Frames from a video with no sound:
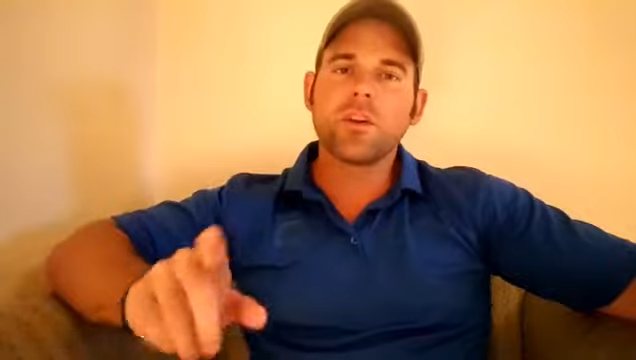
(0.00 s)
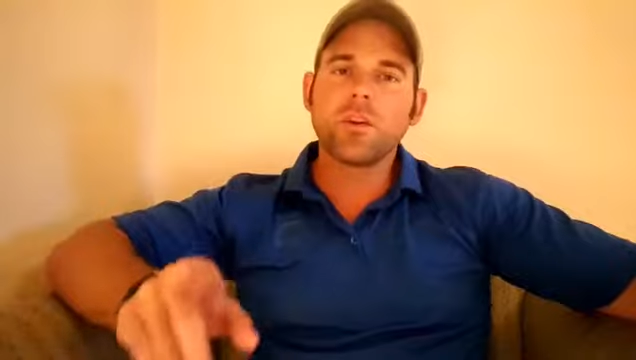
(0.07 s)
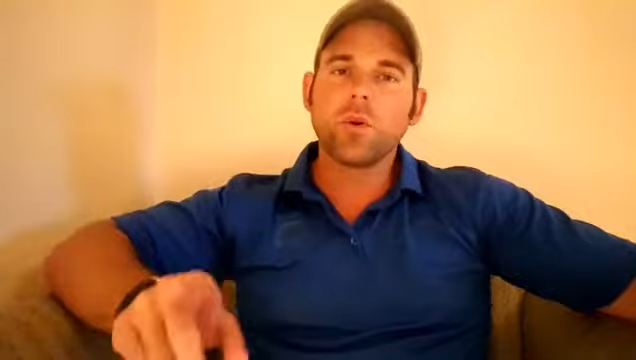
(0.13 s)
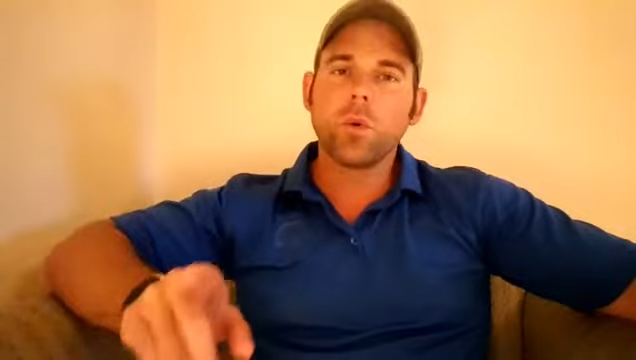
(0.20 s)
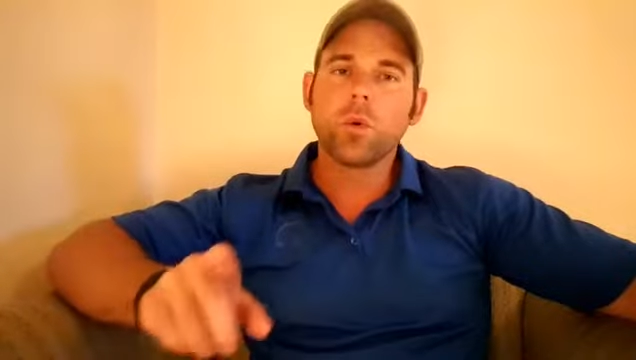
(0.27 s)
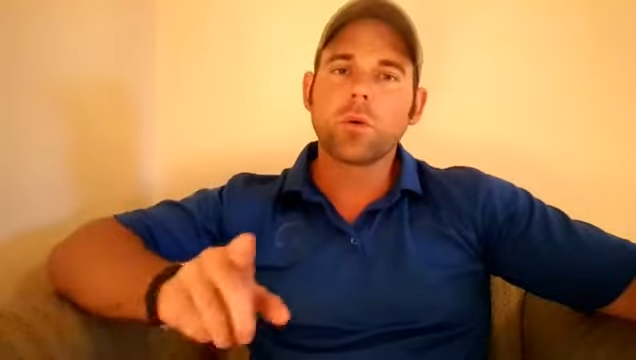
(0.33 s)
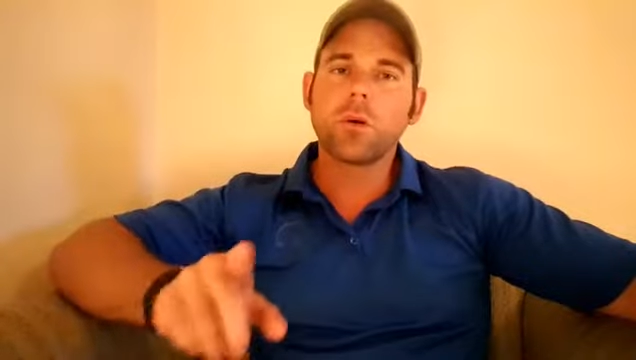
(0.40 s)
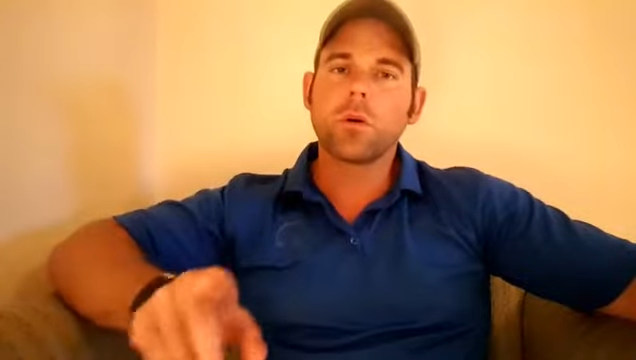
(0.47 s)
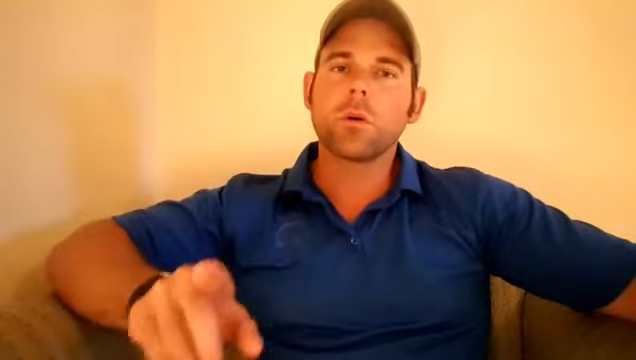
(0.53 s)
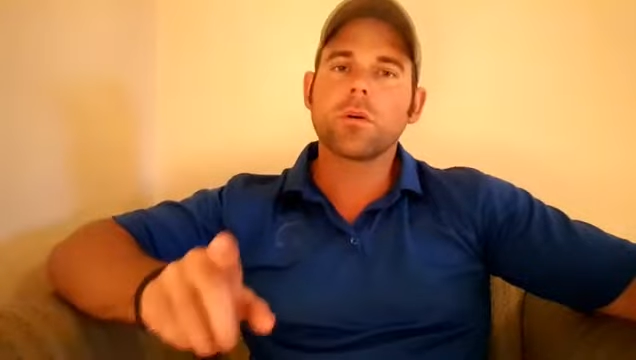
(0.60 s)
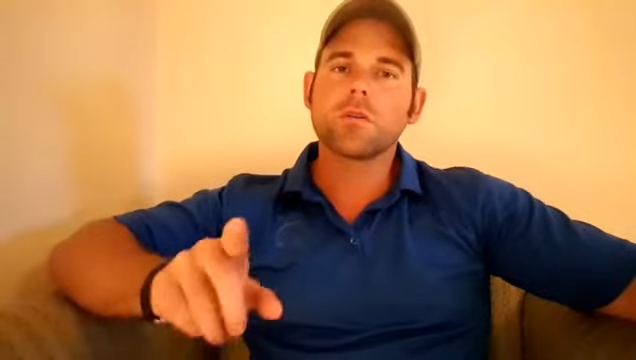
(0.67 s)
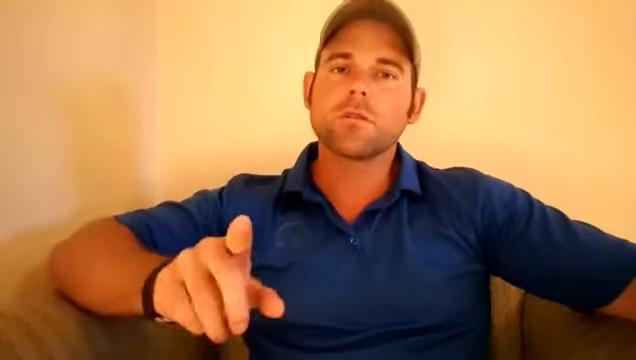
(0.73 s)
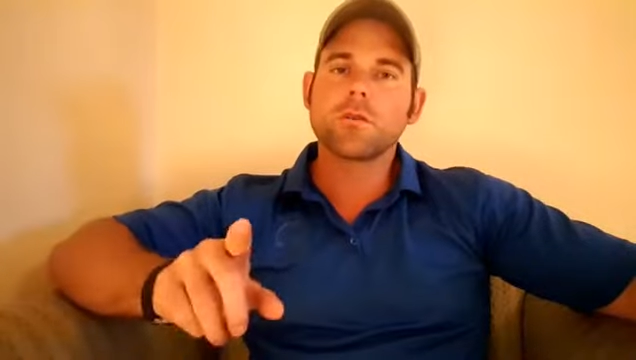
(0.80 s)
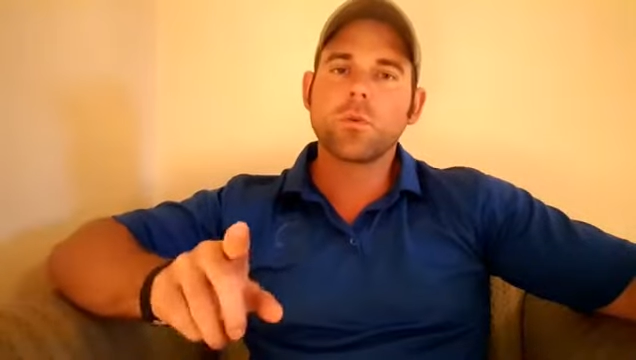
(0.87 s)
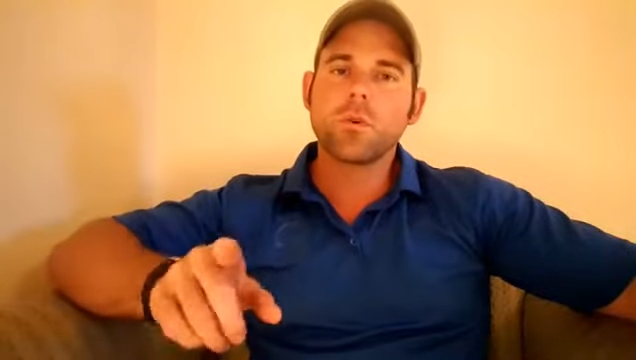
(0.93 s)
your
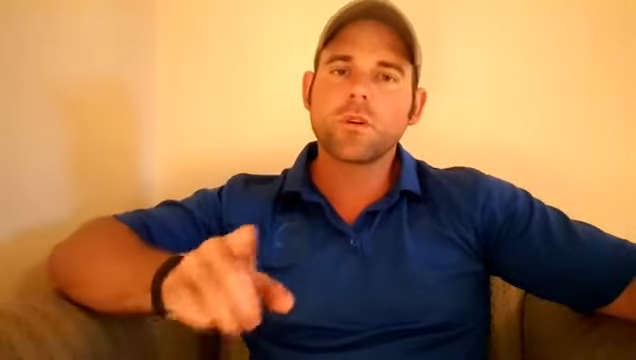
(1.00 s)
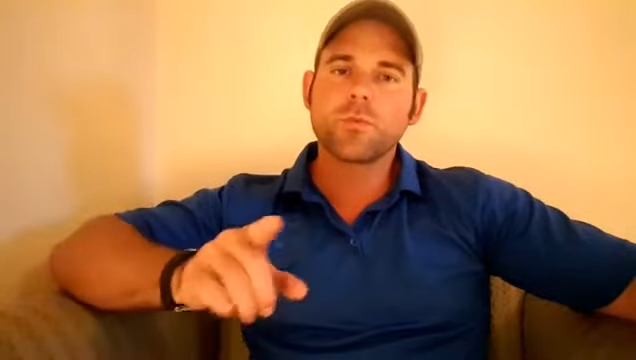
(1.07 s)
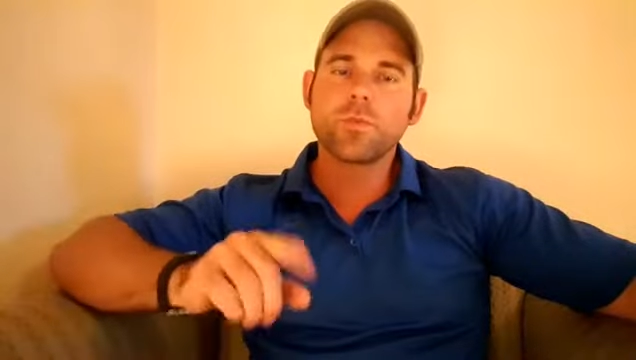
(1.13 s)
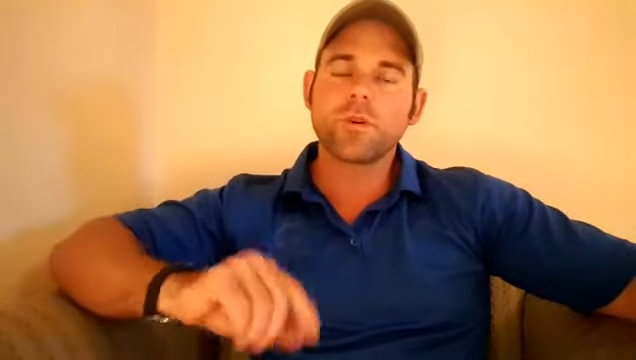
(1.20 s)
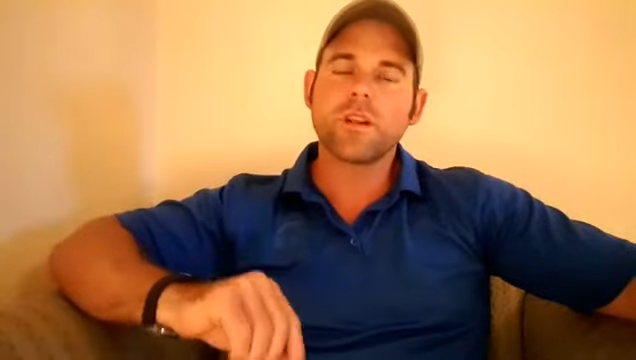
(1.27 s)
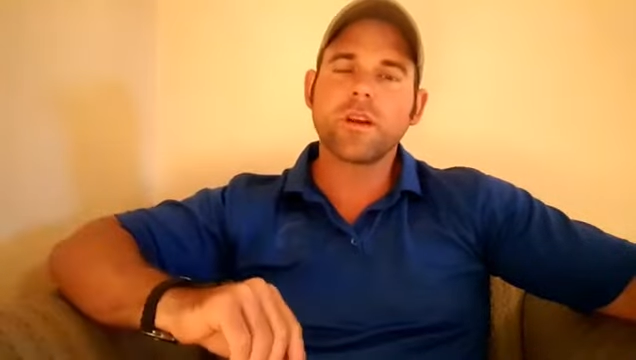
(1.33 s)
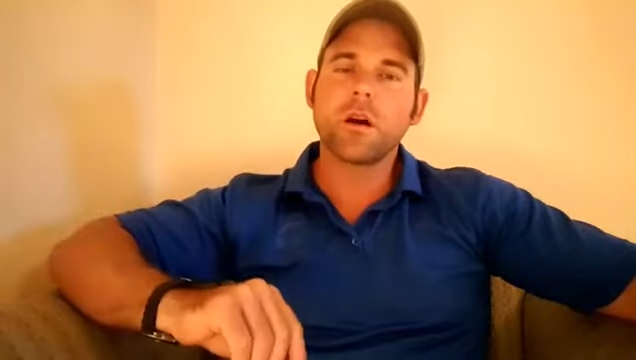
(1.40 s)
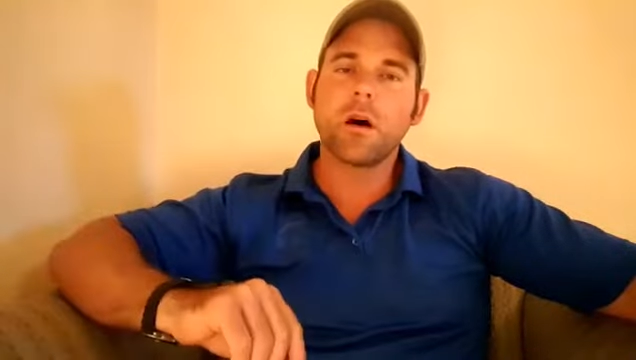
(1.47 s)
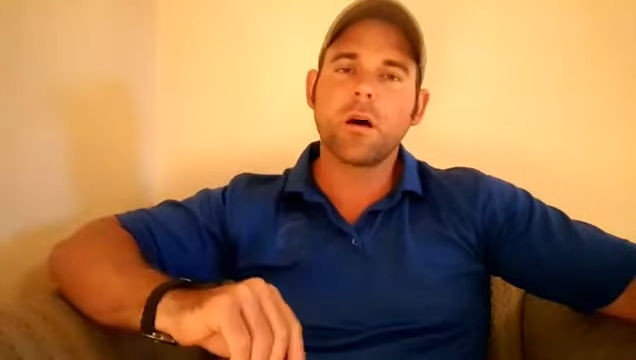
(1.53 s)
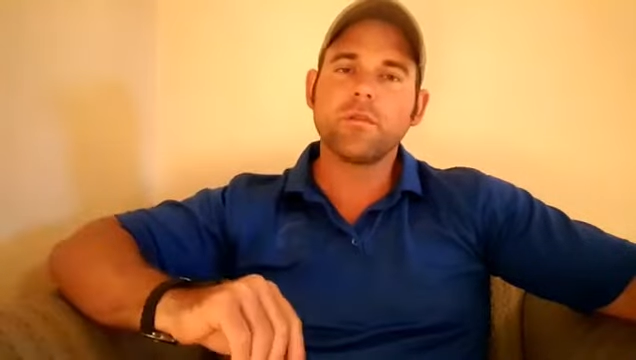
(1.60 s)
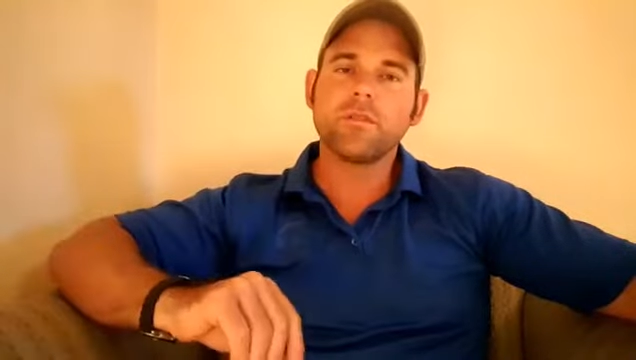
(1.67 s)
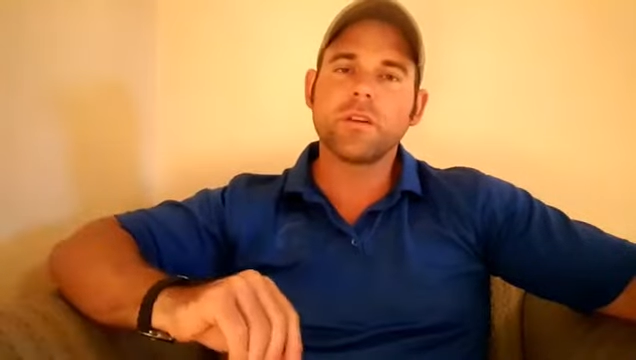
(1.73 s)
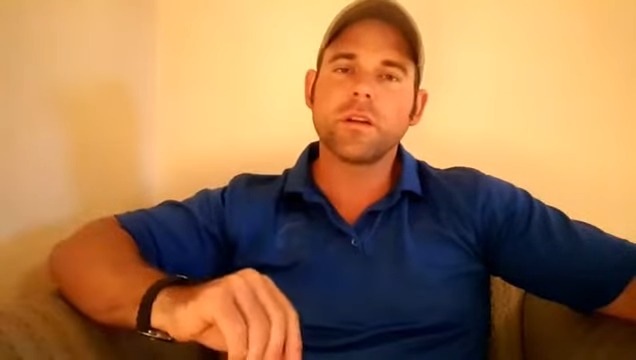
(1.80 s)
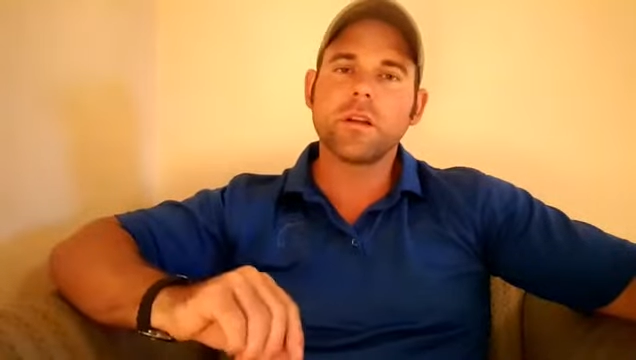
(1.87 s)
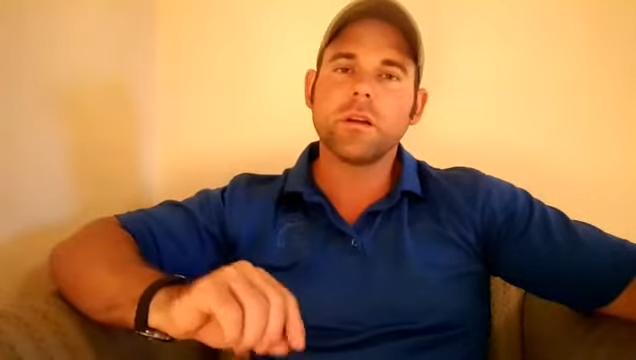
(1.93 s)
horse was pretty
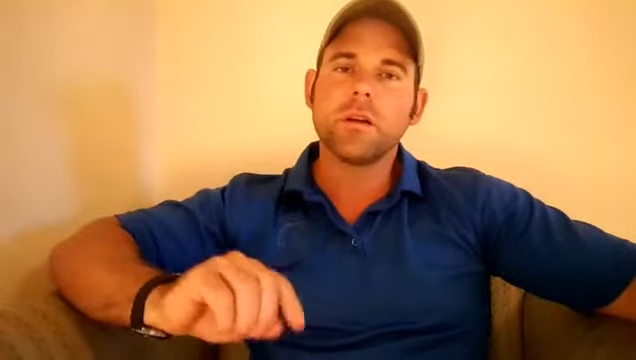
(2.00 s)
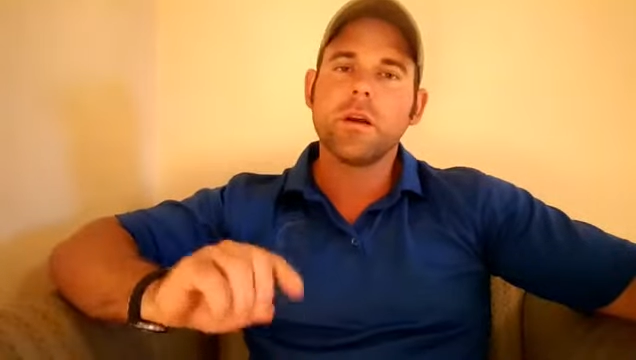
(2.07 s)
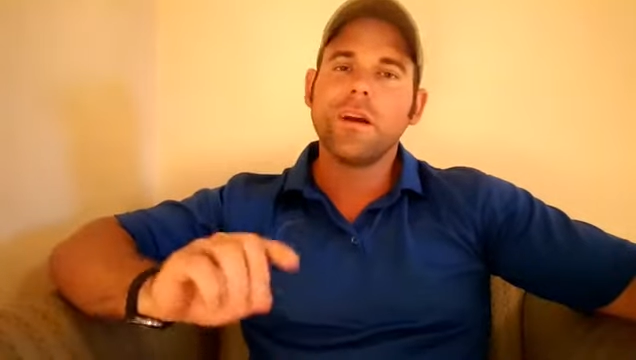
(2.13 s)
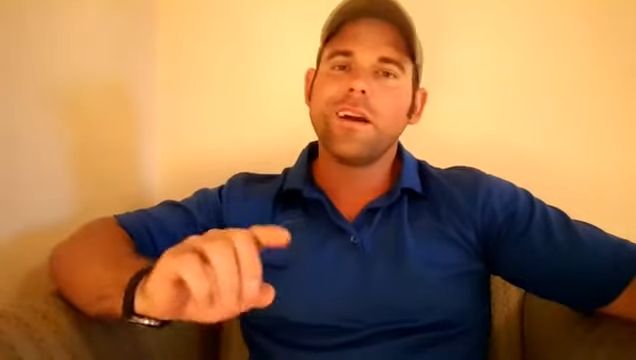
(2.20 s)
confident,